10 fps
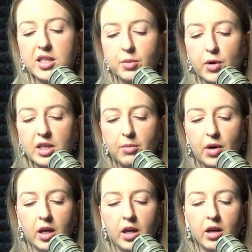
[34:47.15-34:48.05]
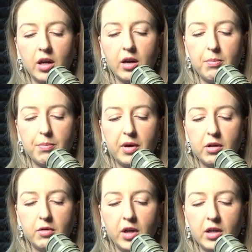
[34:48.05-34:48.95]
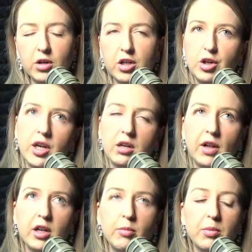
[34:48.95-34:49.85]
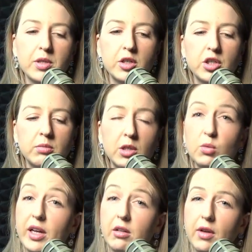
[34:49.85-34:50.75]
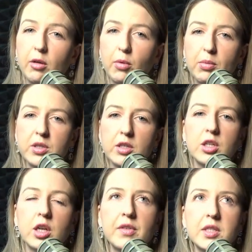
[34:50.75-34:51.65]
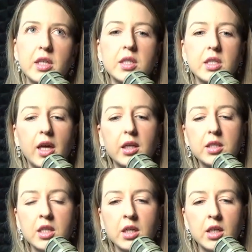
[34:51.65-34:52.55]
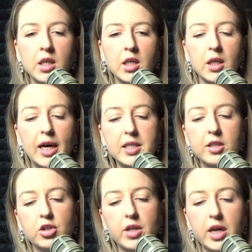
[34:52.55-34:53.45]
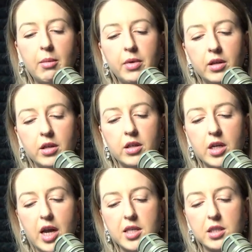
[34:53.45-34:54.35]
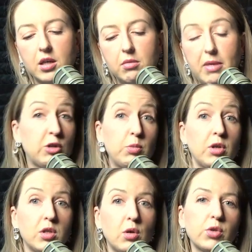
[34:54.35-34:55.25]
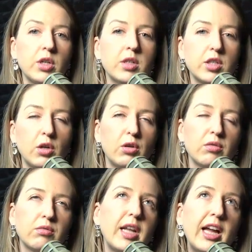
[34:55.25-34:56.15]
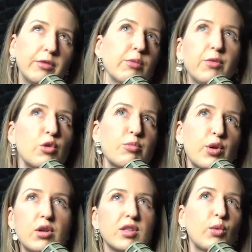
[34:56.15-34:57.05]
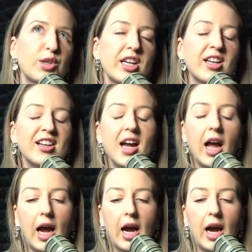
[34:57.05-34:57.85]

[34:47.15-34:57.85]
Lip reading: I suppose I bring a bit of a, not a unique value proposition, but a rare value proposition in the sense that I essentially come in as a management consultant, so mm-hmm. Lani from Fogelberg Consulting,